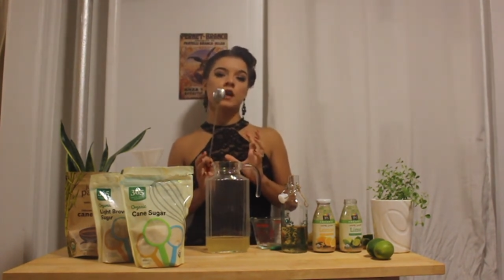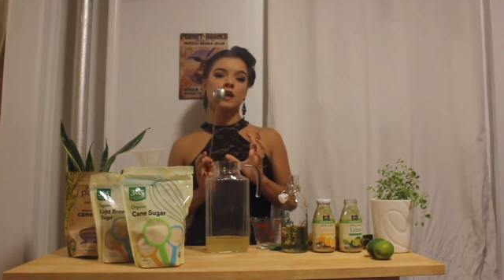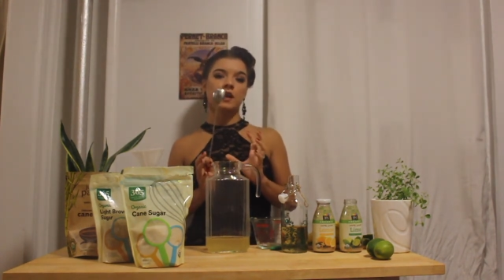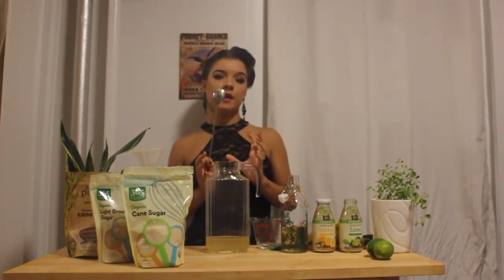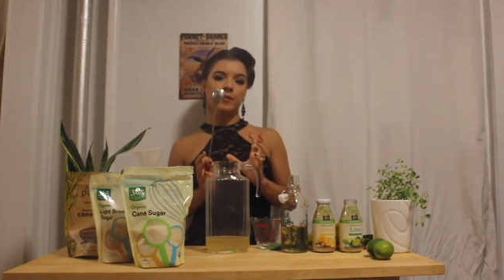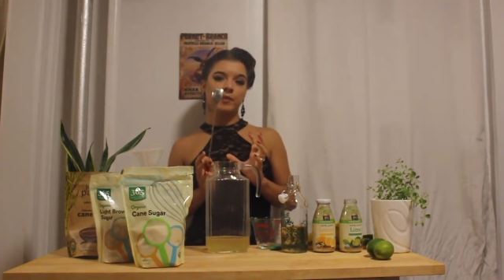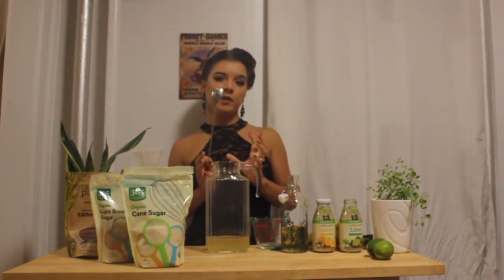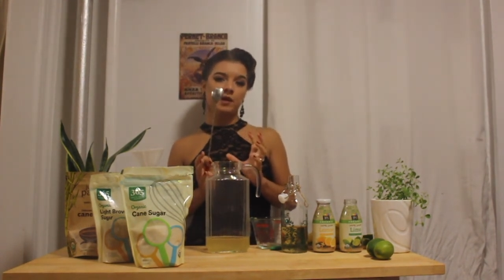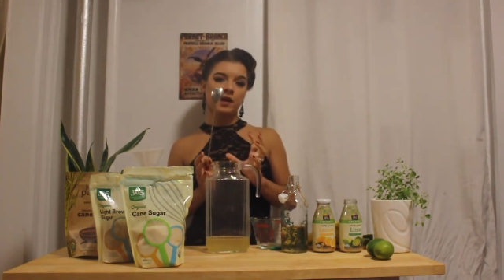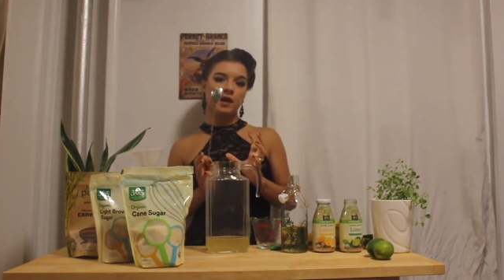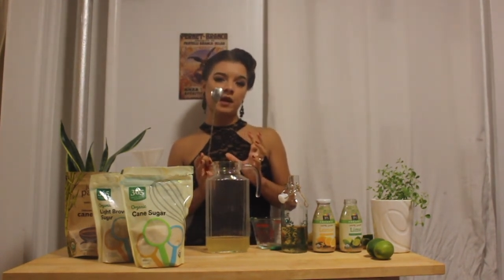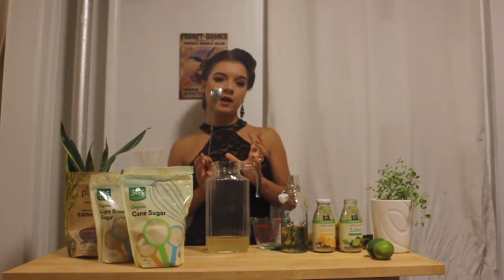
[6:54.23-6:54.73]

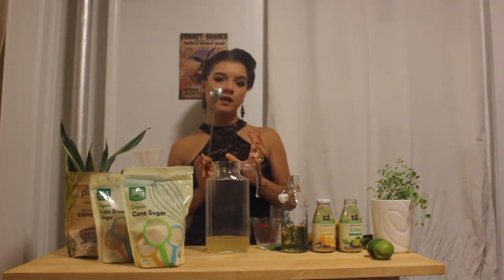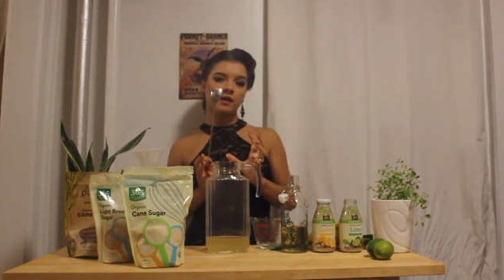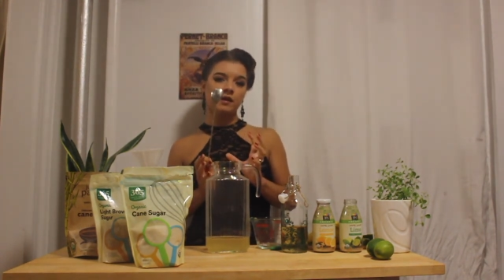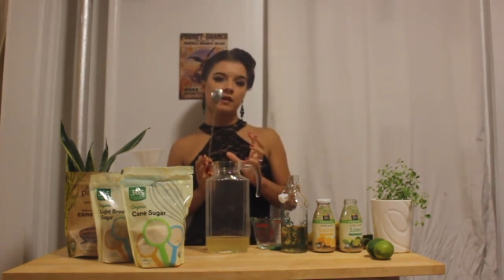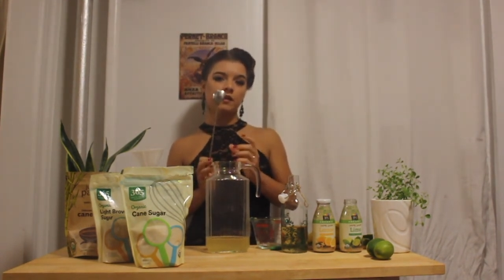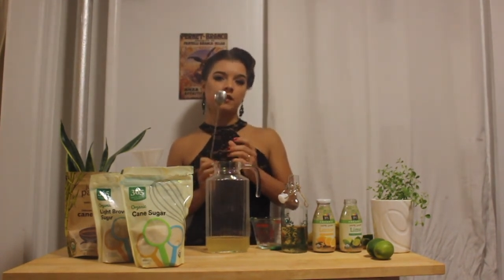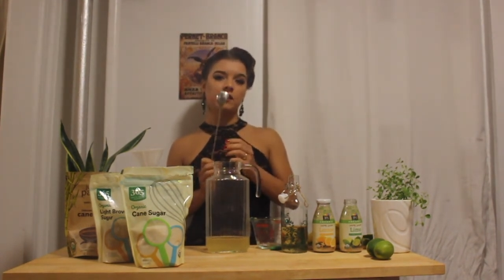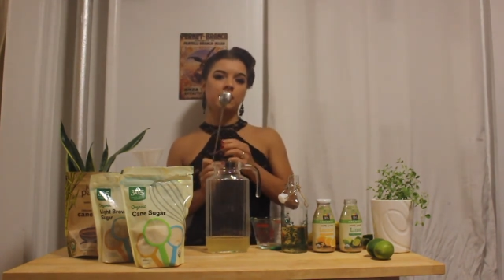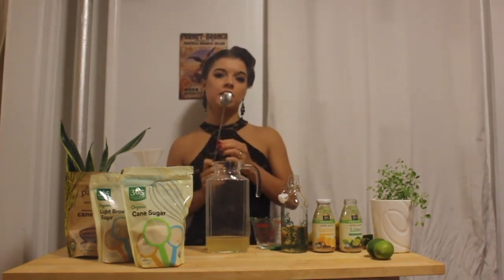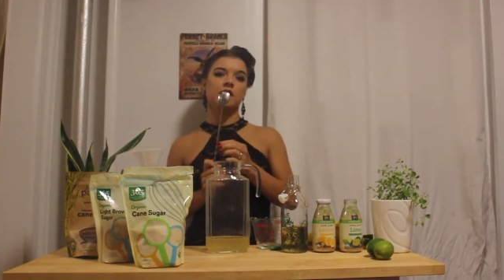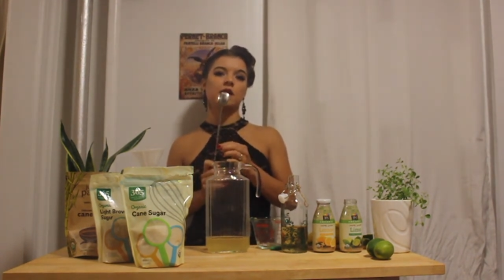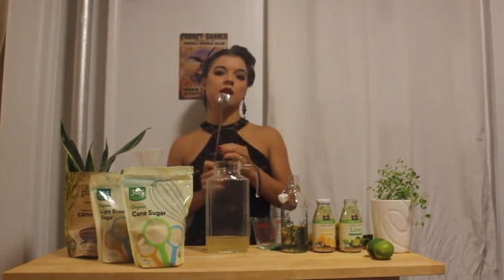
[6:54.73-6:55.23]
lemonade
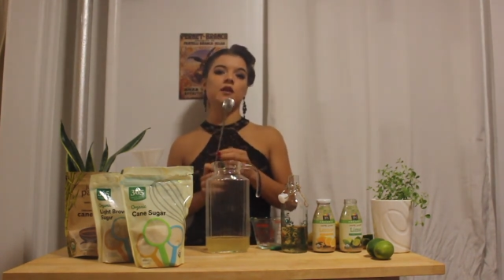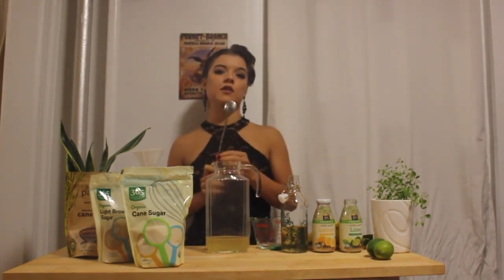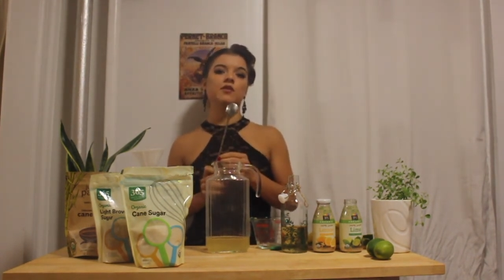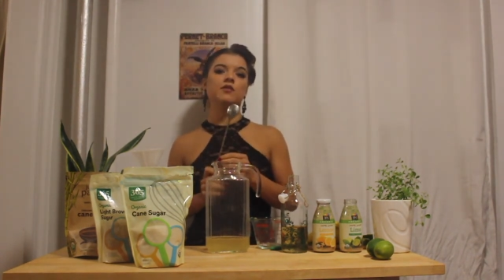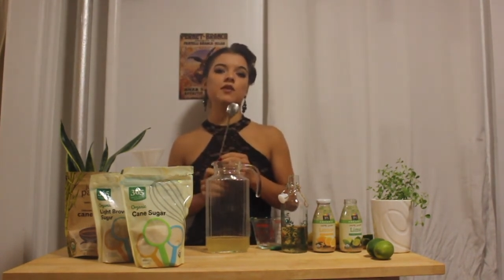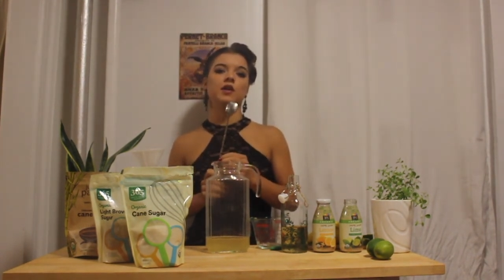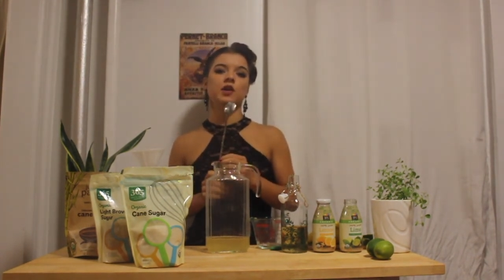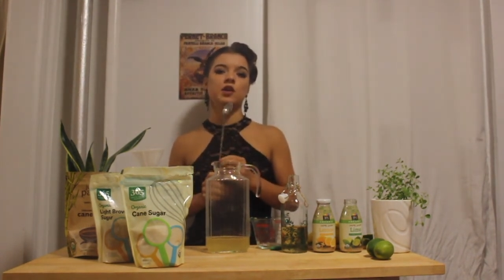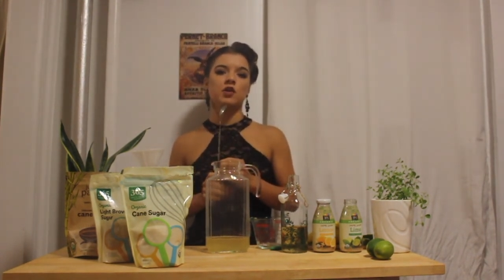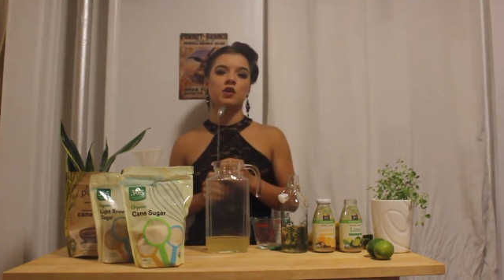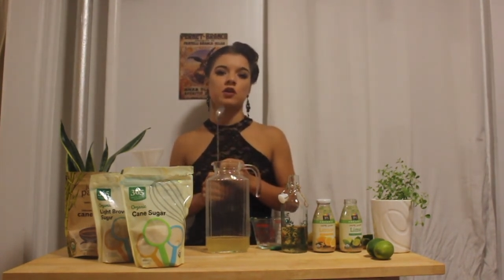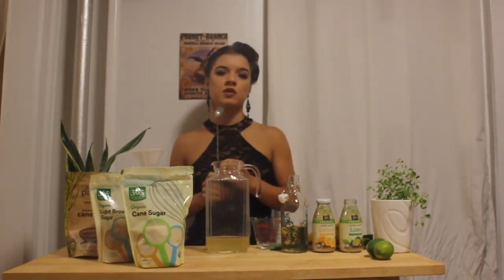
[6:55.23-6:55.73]
that is
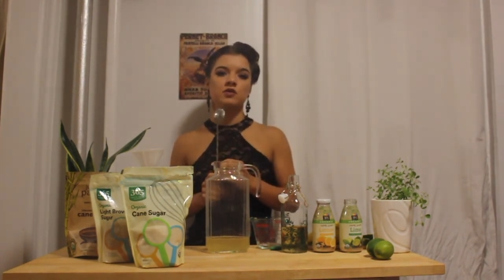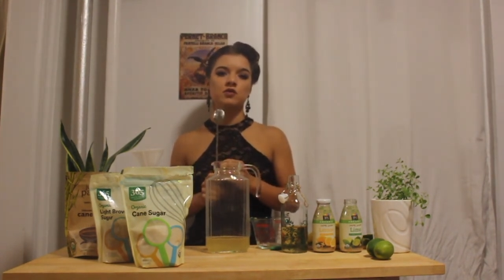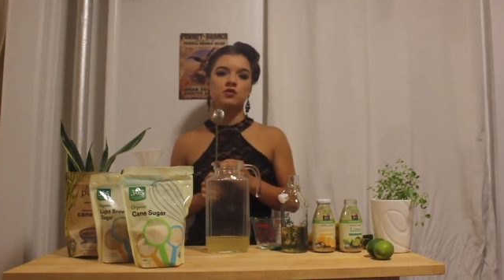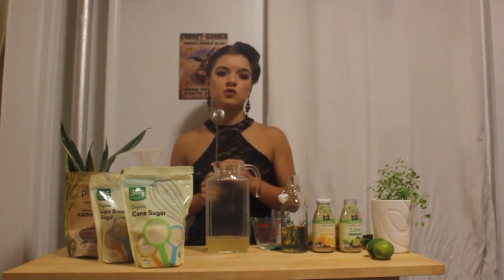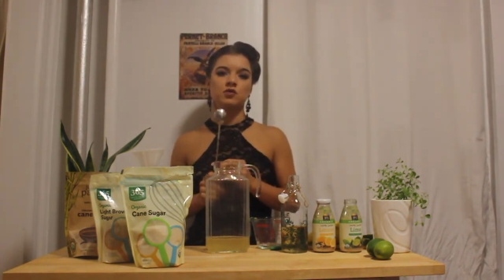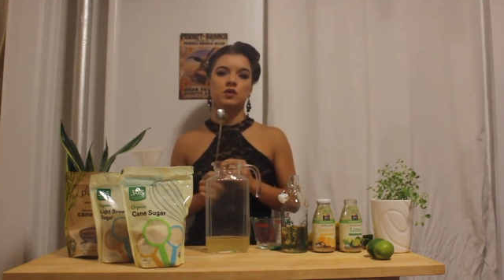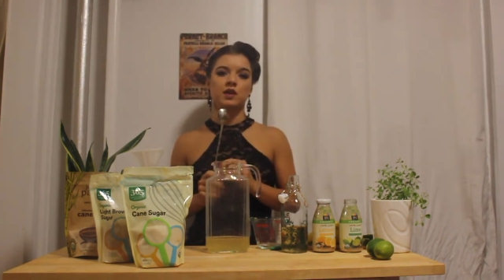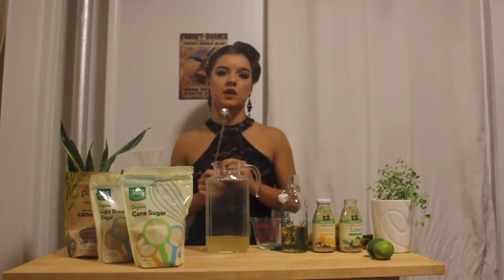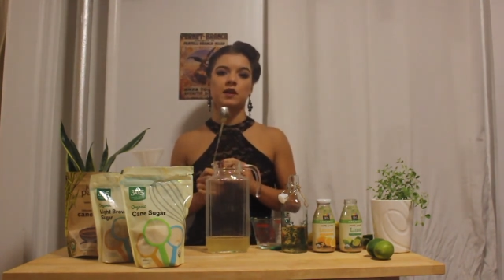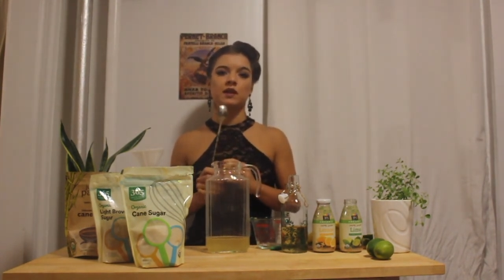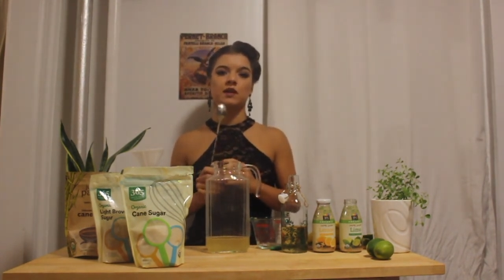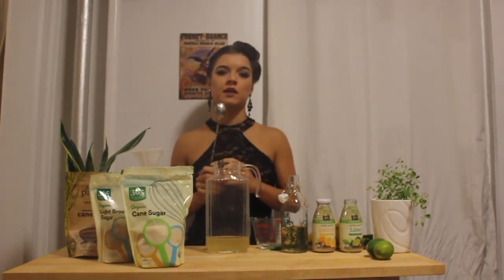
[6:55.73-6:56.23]
very
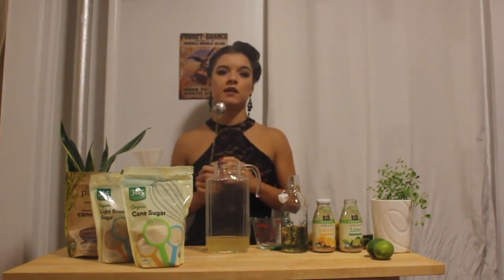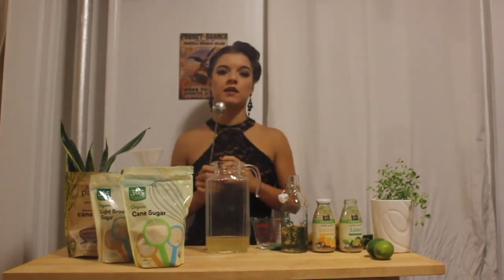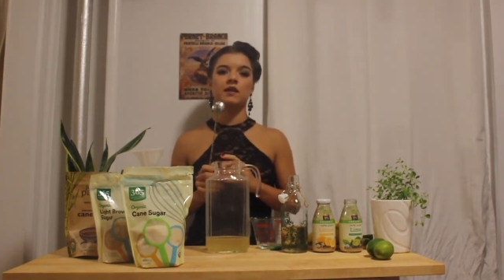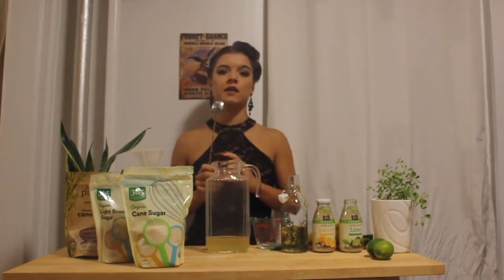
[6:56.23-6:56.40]
concentrated.